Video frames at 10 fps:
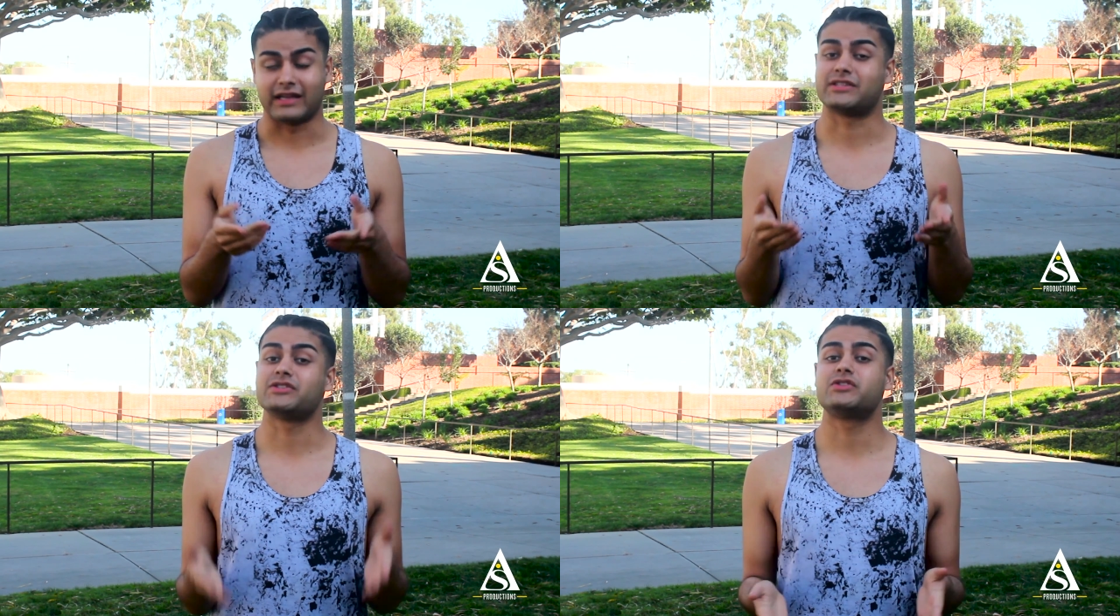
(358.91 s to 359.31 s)

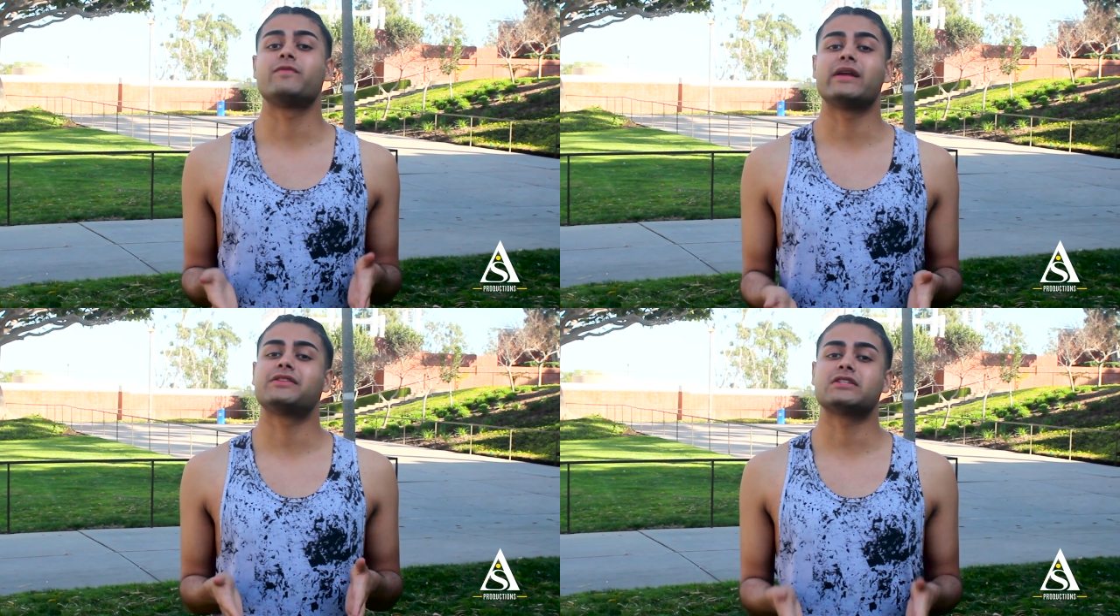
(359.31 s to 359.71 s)
Now, since
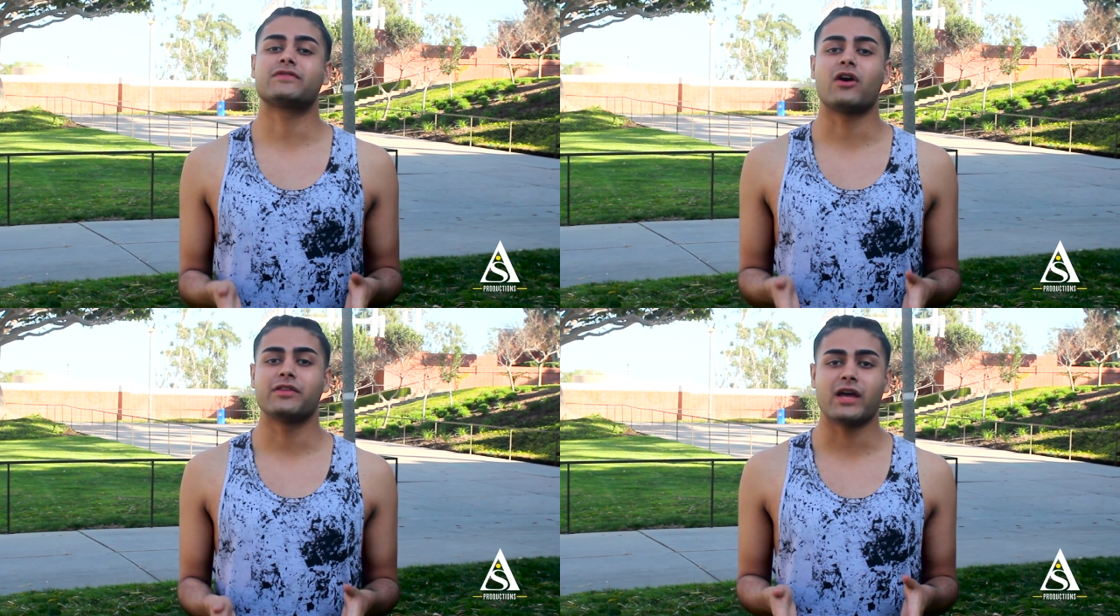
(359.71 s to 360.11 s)
you've made it
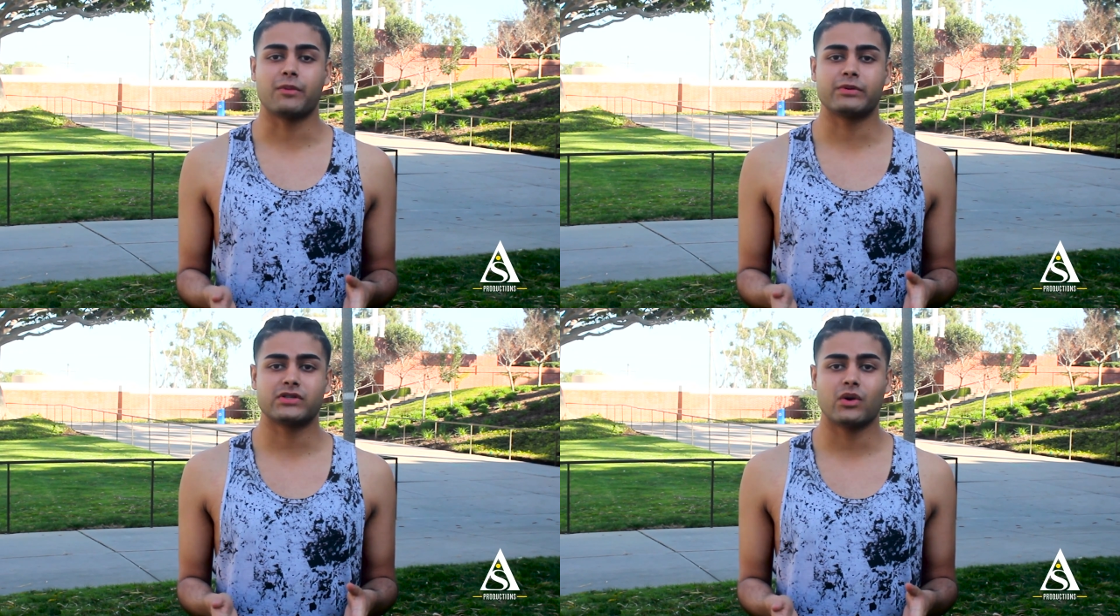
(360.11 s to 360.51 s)
this far in the
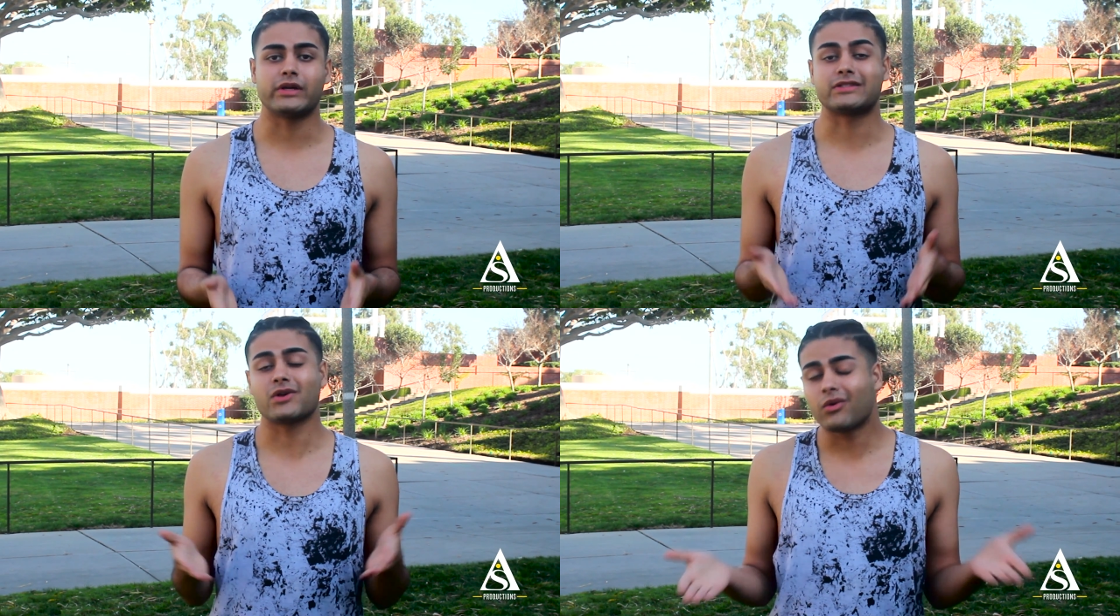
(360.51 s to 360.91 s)

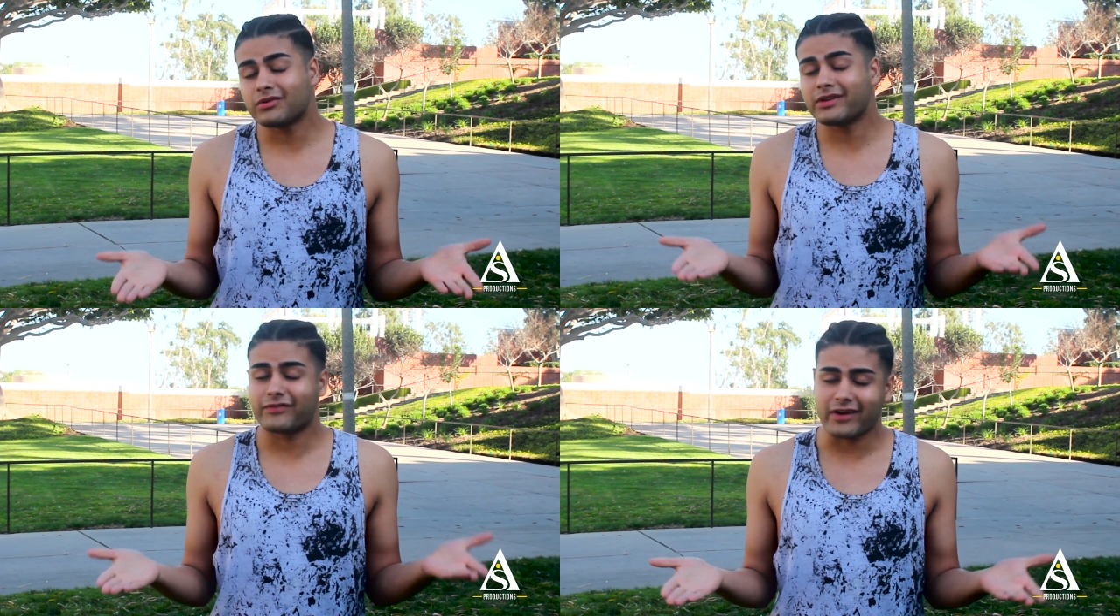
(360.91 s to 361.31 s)
episode, it's
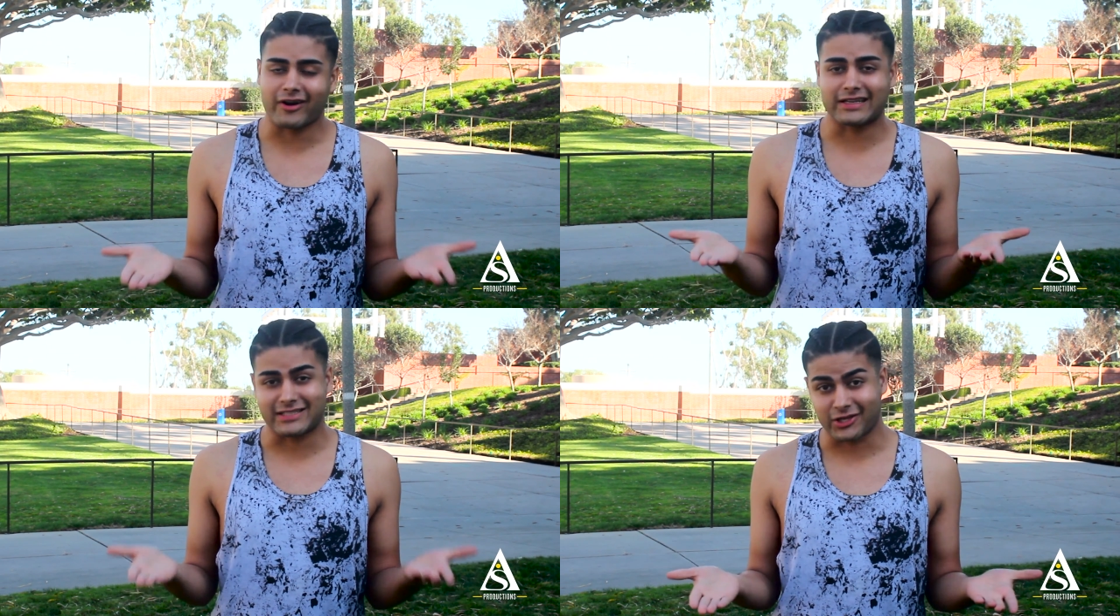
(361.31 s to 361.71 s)
only
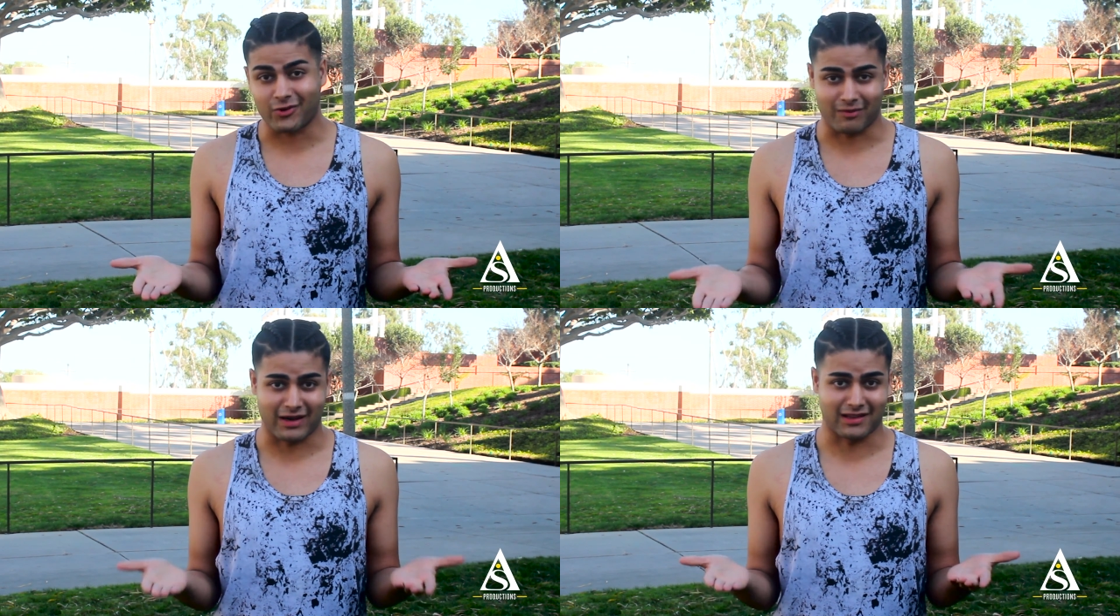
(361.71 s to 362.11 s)
fair I tell
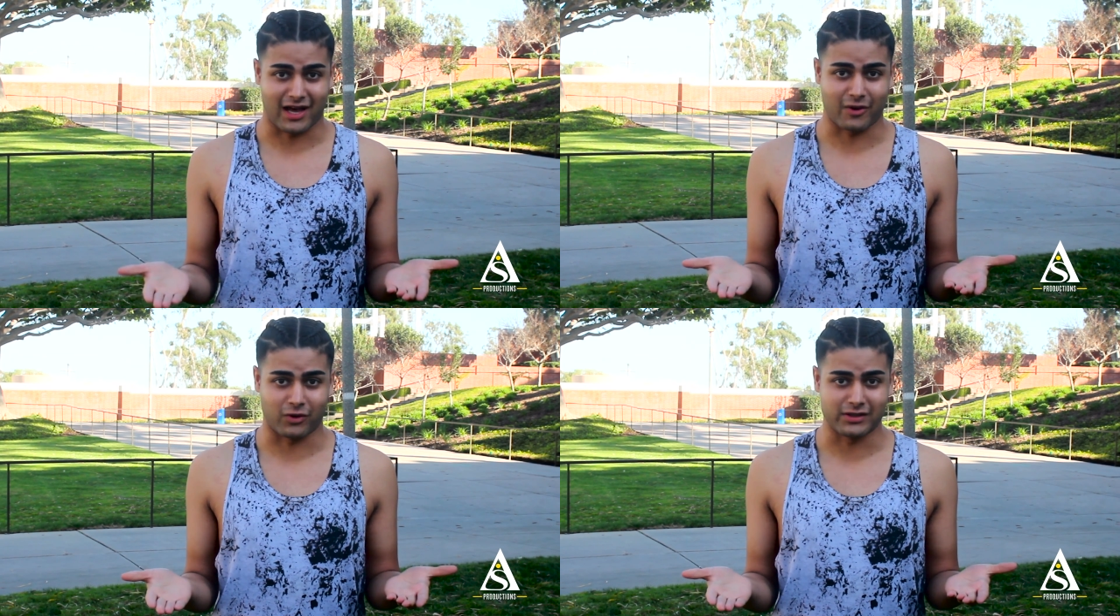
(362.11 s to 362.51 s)
you what my
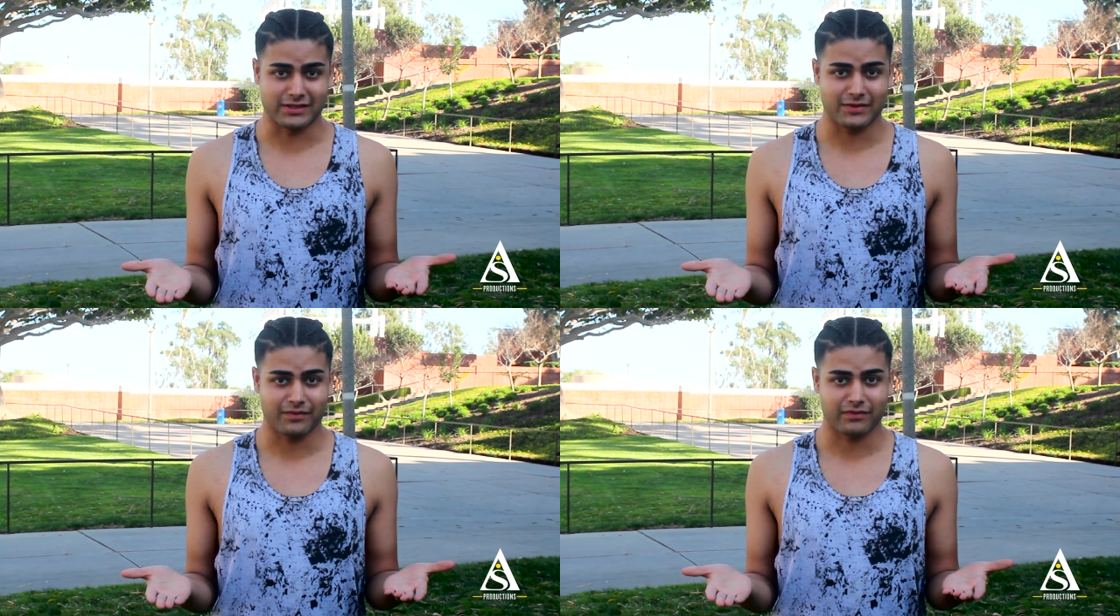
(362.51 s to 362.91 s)
lie was.